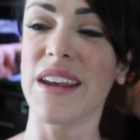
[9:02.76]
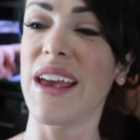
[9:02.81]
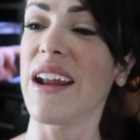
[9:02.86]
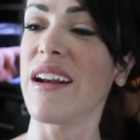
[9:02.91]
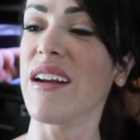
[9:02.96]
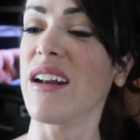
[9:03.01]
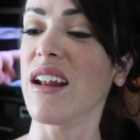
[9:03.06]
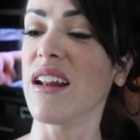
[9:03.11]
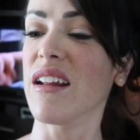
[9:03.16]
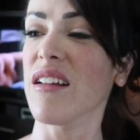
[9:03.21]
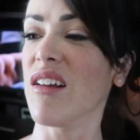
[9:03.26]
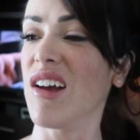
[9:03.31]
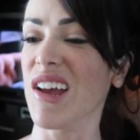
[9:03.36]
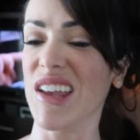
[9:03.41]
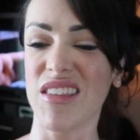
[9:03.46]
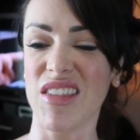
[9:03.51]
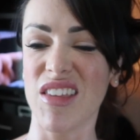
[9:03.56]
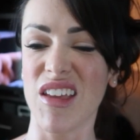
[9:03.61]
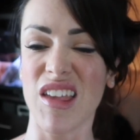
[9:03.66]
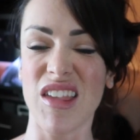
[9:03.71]
you get it in
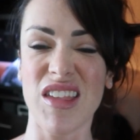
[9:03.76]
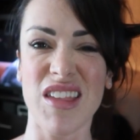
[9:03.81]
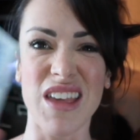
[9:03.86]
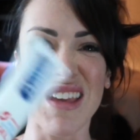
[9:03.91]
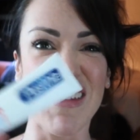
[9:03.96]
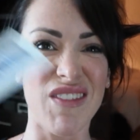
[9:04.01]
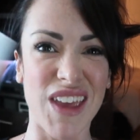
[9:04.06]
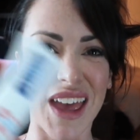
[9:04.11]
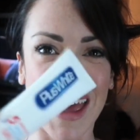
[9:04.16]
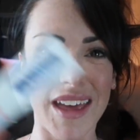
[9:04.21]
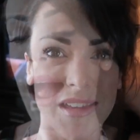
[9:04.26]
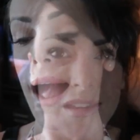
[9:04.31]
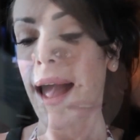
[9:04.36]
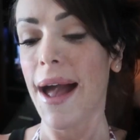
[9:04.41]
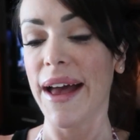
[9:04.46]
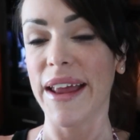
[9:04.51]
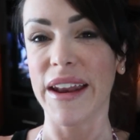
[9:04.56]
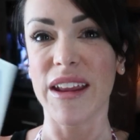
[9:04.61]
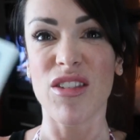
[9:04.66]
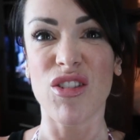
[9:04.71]
like the CVS
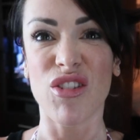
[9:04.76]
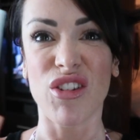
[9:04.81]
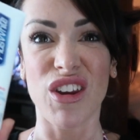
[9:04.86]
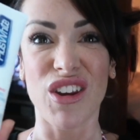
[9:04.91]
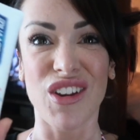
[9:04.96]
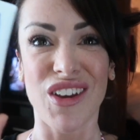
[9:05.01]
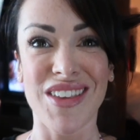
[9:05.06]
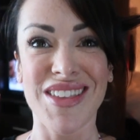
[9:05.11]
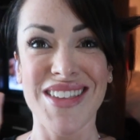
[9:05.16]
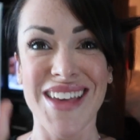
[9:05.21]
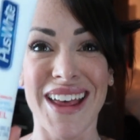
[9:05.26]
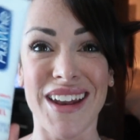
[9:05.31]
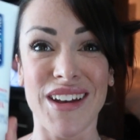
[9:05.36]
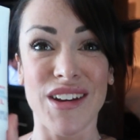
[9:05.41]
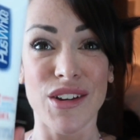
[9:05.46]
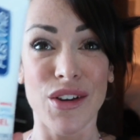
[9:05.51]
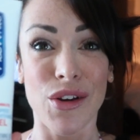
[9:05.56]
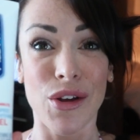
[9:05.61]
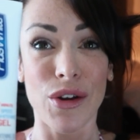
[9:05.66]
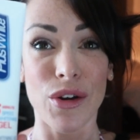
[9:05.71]
and it's only like
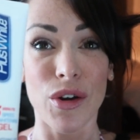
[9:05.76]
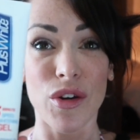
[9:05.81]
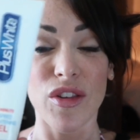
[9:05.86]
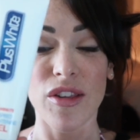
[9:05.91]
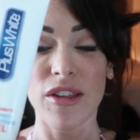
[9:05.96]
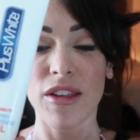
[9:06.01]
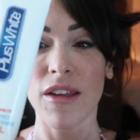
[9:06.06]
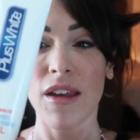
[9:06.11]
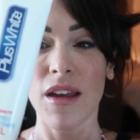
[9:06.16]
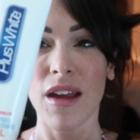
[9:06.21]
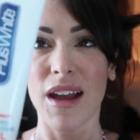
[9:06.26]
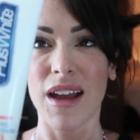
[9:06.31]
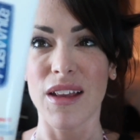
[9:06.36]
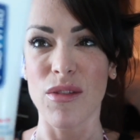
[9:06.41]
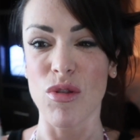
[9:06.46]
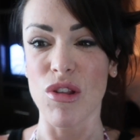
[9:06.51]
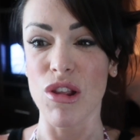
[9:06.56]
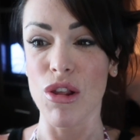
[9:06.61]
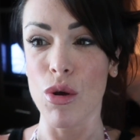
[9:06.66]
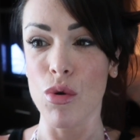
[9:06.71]
$10
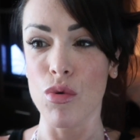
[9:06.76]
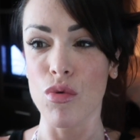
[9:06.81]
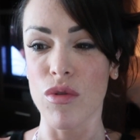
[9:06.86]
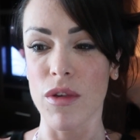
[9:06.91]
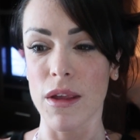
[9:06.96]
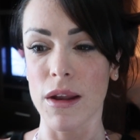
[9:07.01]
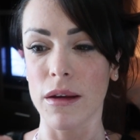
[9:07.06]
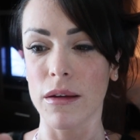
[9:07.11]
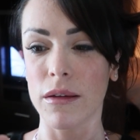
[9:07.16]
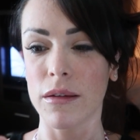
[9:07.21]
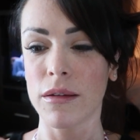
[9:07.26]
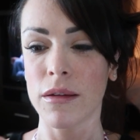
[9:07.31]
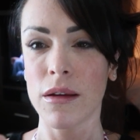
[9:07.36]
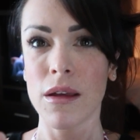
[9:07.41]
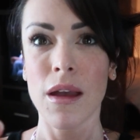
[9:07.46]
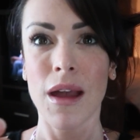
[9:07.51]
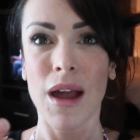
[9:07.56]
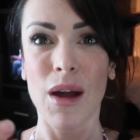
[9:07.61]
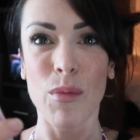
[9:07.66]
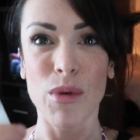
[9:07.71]
and there's loads in it
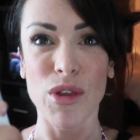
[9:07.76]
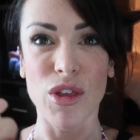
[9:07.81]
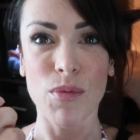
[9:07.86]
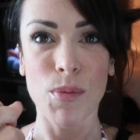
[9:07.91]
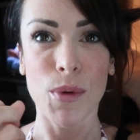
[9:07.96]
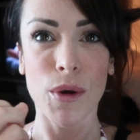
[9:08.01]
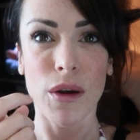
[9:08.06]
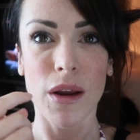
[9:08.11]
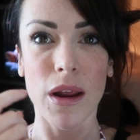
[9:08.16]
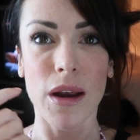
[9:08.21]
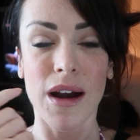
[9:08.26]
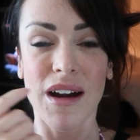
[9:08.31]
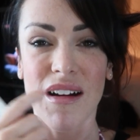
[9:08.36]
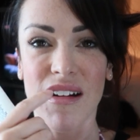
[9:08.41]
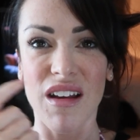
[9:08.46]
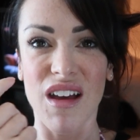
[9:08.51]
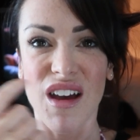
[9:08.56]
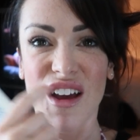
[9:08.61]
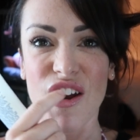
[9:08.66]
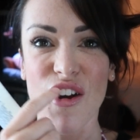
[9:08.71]
and we just put it in
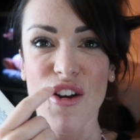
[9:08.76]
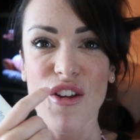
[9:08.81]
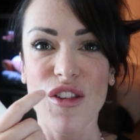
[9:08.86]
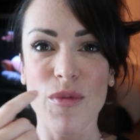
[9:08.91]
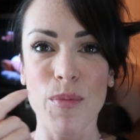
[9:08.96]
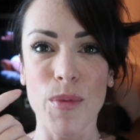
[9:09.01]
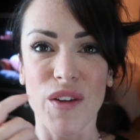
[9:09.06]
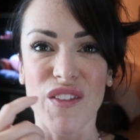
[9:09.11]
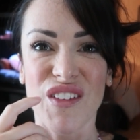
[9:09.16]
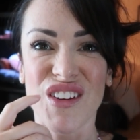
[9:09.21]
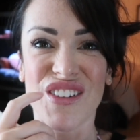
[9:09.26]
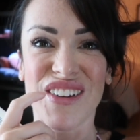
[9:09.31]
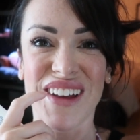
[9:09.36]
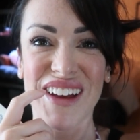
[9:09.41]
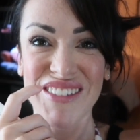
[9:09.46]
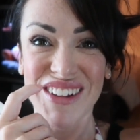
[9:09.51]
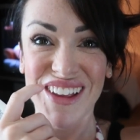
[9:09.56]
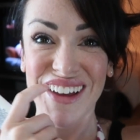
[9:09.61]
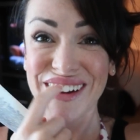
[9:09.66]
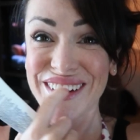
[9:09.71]
our liners but if you don't
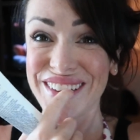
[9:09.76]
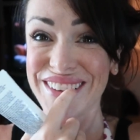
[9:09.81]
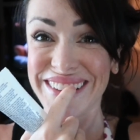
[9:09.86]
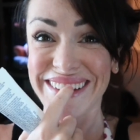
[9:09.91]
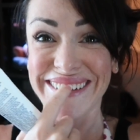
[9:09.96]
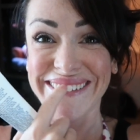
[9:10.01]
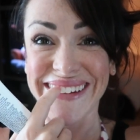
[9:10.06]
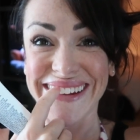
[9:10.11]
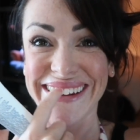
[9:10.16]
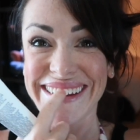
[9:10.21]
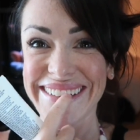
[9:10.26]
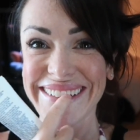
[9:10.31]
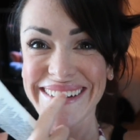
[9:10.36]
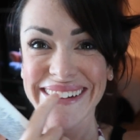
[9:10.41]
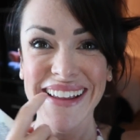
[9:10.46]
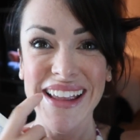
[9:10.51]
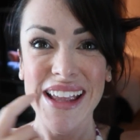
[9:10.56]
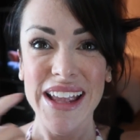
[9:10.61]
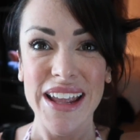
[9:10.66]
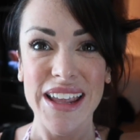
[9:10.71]
have liners like we do
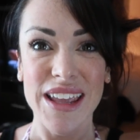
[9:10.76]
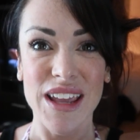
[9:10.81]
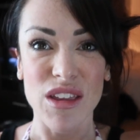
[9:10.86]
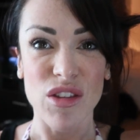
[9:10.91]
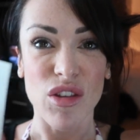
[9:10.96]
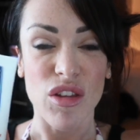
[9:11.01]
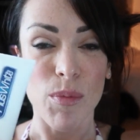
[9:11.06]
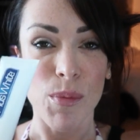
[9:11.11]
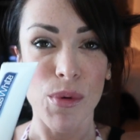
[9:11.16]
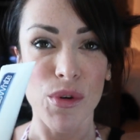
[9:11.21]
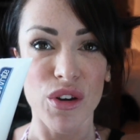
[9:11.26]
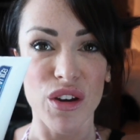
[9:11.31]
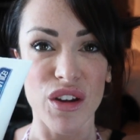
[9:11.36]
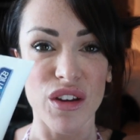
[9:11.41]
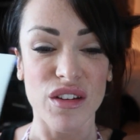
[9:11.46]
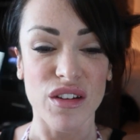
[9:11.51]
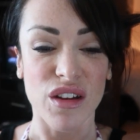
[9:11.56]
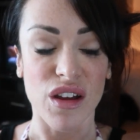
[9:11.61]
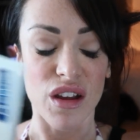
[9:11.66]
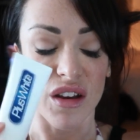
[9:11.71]
you can just put
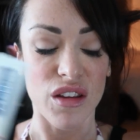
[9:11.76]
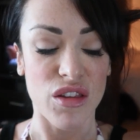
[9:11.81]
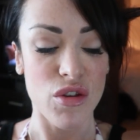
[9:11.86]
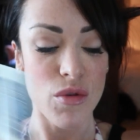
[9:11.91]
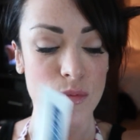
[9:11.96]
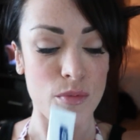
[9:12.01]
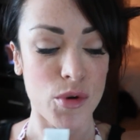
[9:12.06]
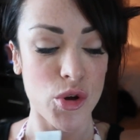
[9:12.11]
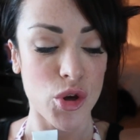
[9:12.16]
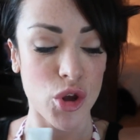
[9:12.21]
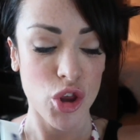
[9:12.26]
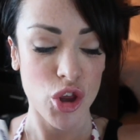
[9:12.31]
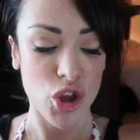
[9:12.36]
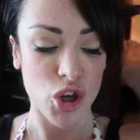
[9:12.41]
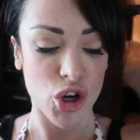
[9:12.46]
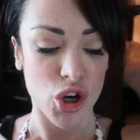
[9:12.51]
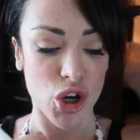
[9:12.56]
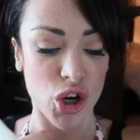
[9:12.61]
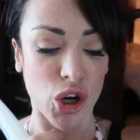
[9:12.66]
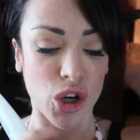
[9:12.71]
it on a toothbrush
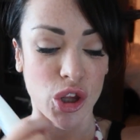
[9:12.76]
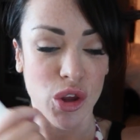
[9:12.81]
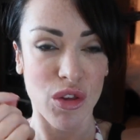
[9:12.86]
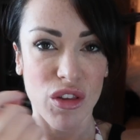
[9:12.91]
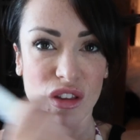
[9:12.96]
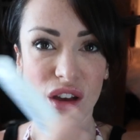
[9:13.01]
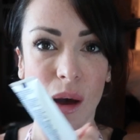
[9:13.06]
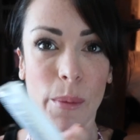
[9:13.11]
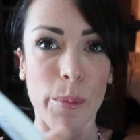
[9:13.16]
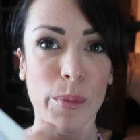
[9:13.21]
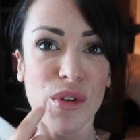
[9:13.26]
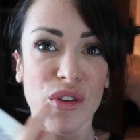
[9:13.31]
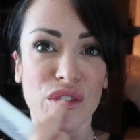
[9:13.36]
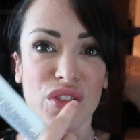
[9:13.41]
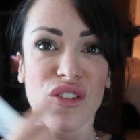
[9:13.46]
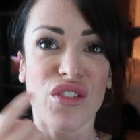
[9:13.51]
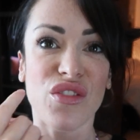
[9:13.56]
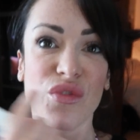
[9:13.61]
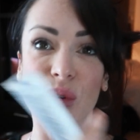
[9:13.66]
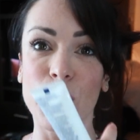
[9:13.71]
or use cotton bud
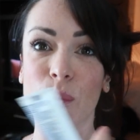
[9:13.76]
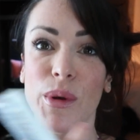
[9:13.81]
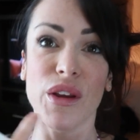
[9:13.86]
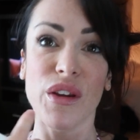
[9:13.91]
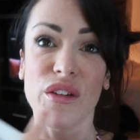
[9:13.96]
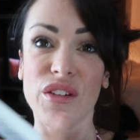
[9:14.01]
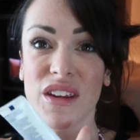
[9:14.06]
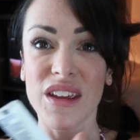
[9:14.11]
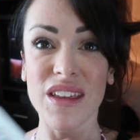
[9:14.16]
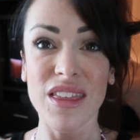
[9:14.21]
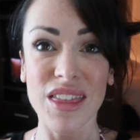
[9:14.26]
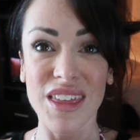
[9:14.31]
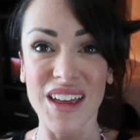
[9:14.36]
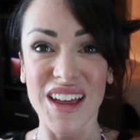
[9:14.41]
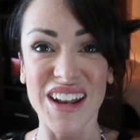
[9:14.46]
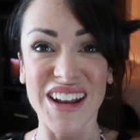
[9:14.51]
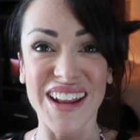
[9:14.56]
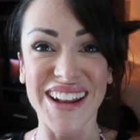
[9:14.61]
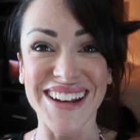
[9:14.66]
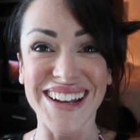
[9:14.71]
and just rub it on your teeth
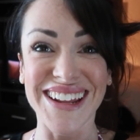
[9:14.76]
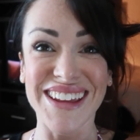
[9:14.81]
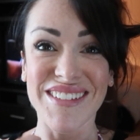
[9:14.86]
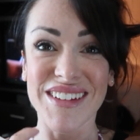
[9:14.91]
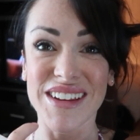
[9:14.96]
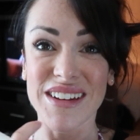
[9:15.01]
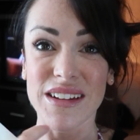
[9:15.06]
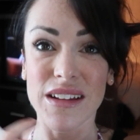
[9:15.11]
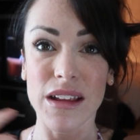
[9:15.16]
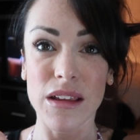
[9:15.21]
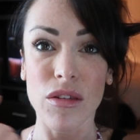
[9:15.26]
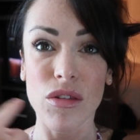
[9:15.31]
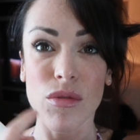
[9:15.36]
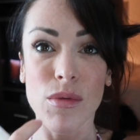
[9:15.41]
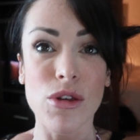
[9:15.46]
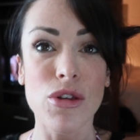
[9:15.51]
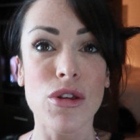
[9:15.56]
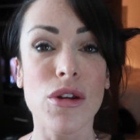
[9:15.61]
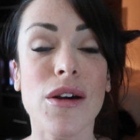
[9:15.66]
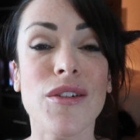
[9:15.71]
and then leave it and then you
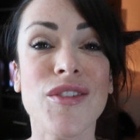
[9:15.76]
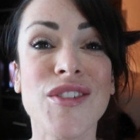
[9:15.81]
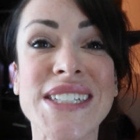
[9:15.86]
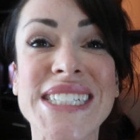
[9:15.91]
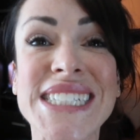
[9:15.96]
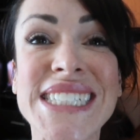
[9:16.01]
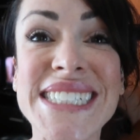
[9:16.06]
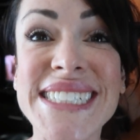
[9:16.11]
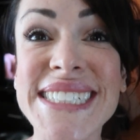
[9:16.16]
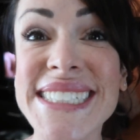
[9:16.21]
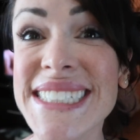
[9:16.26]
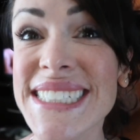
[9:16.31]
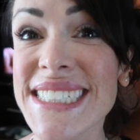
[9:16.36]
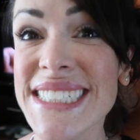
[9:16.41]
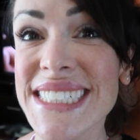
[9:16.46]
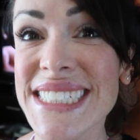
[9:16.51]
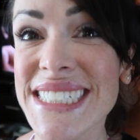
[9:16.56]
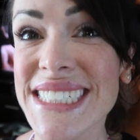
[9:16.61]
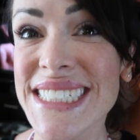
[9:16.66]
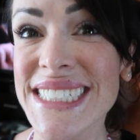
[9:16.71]
just brush it
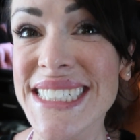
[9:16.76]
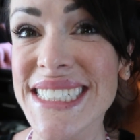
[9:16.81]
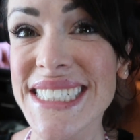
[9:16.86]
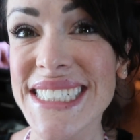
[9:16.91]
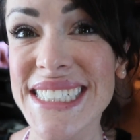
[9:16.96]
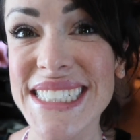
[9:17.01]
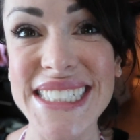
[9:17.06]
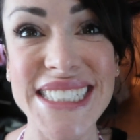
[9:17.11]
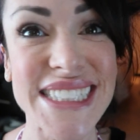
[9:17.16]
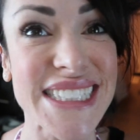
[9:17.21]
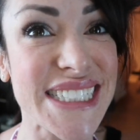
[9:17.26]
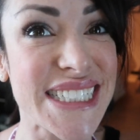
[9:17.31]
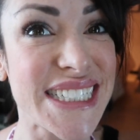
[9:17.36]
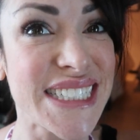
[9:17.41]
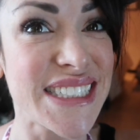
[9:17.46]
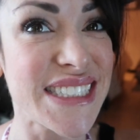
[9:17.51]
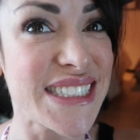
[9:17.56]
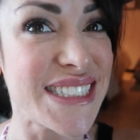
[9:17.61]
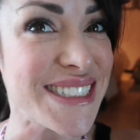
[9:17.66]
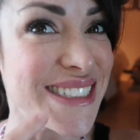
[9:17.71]
off so they
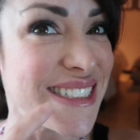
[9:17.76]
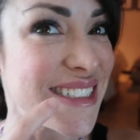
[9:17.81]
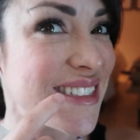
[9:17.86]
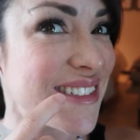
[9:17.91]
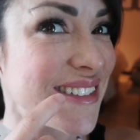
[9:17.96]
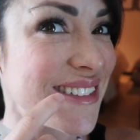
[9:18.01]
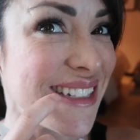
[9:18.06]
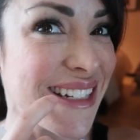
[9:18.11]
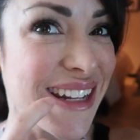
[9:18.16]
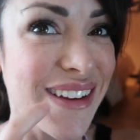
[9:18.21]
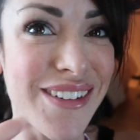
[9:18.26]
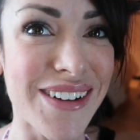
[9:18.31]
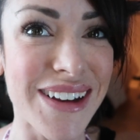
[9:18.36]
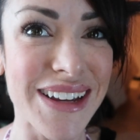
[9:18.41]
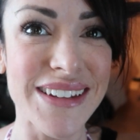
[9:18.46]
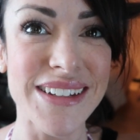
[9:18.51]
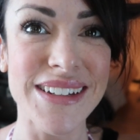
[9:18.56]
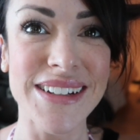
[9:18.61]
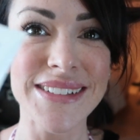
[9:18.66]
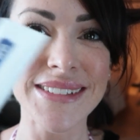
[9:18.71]
actually do look really
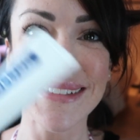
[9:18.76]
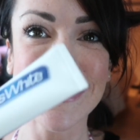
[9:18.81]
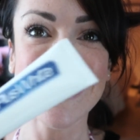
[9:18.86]
white